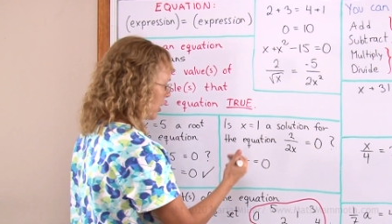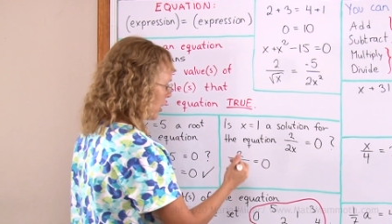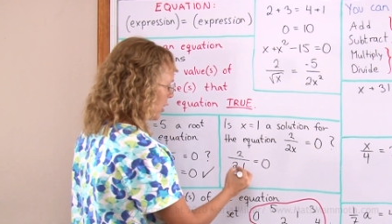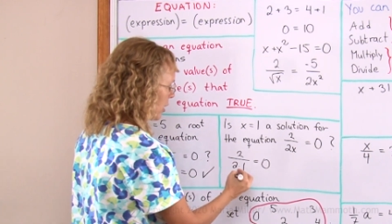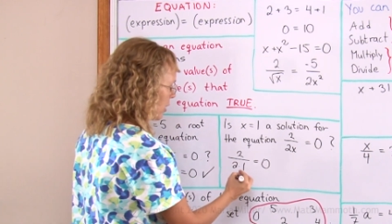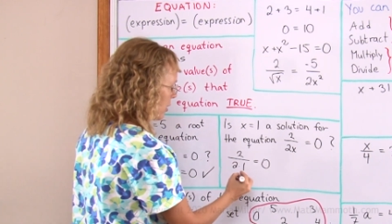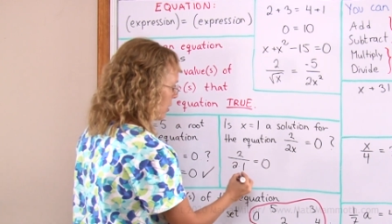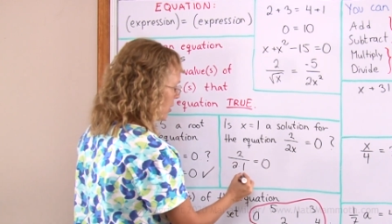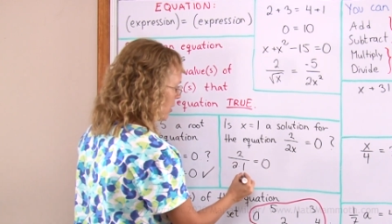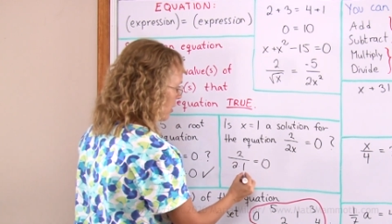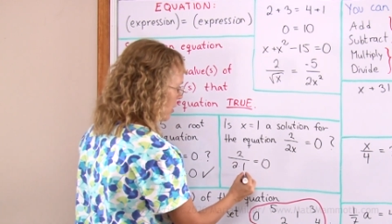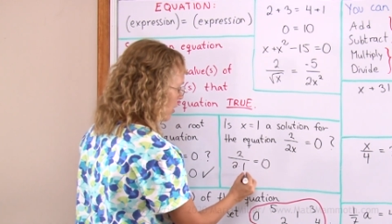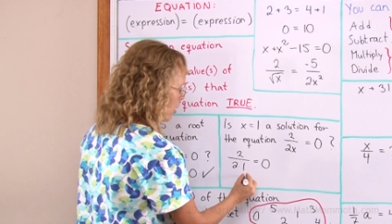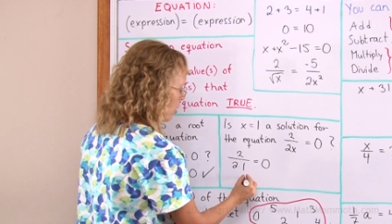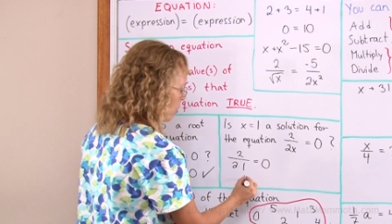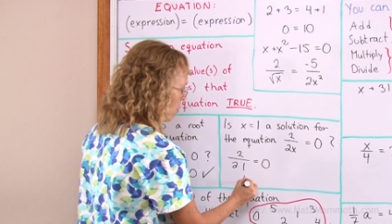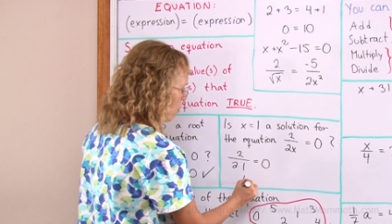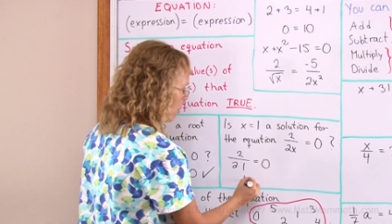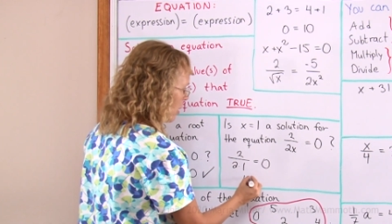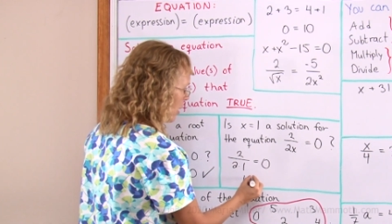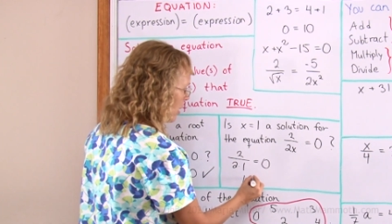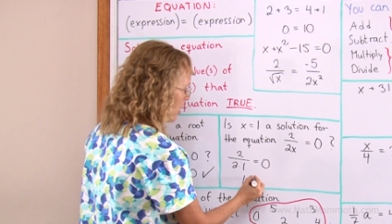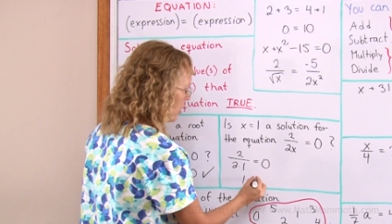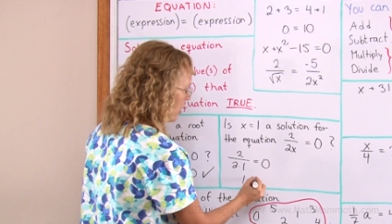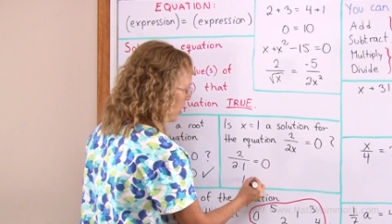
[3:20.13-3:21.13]
I get
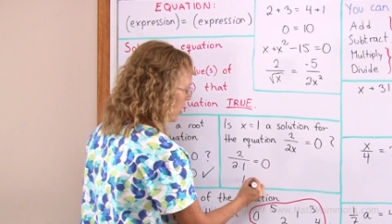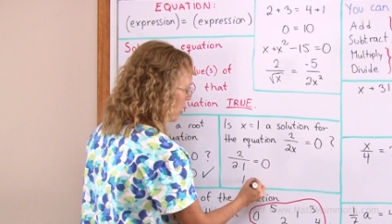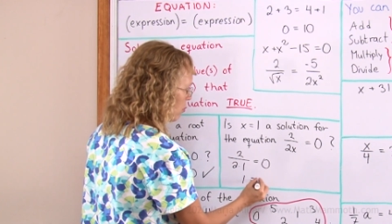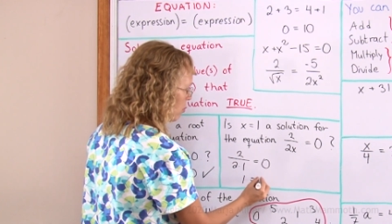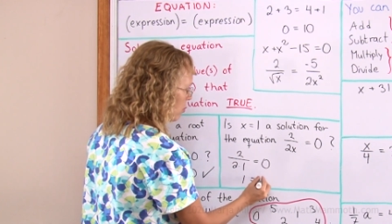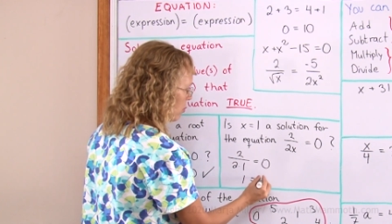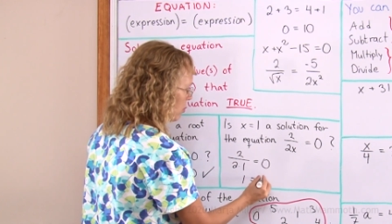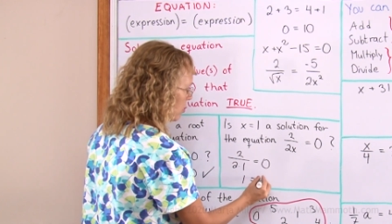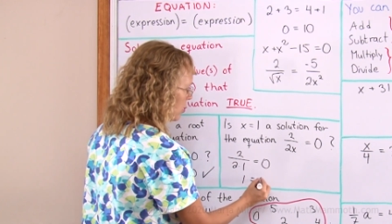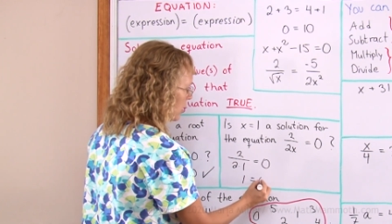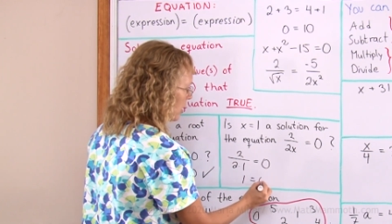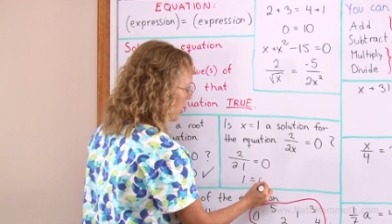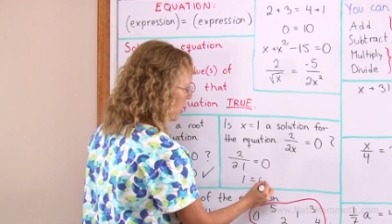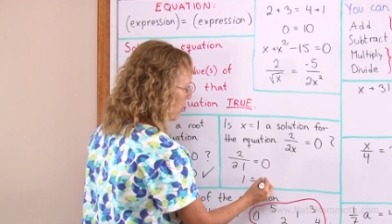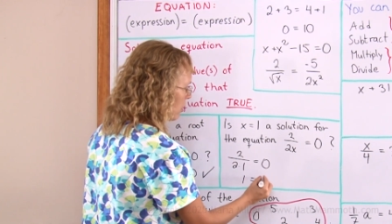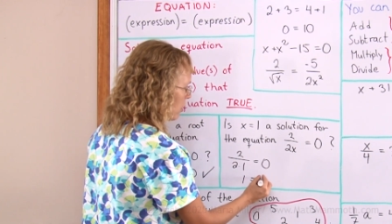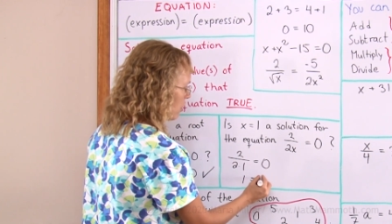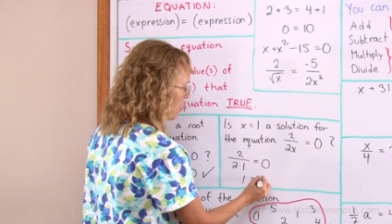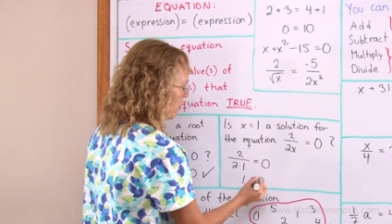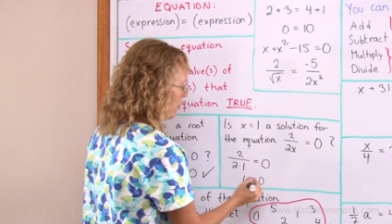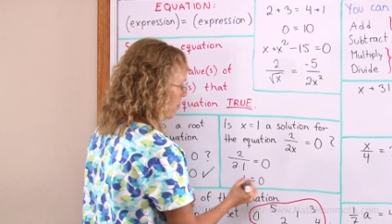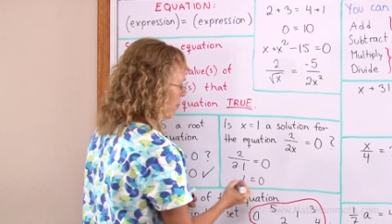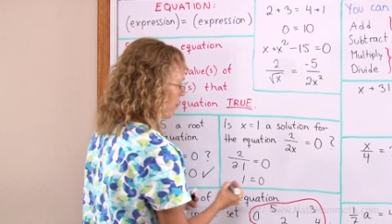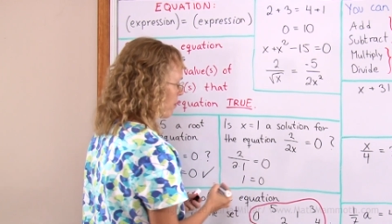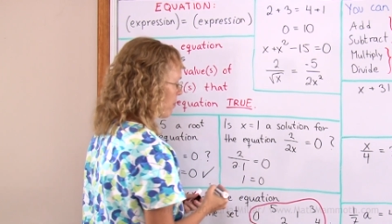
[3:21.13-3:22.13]
1 equals
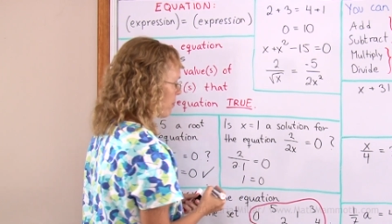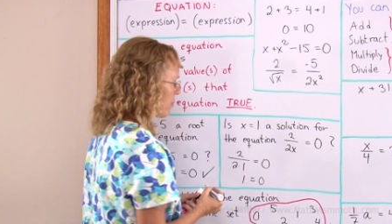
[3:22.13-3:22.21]
0.